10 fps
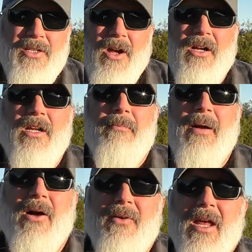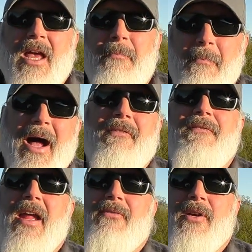talking about my
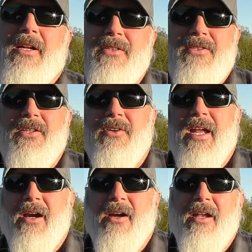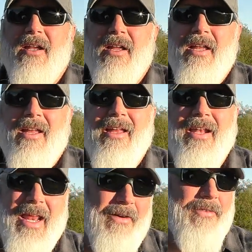favorite concealed carry
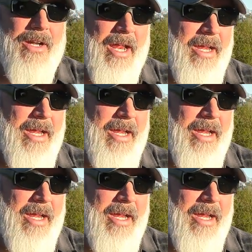and everyday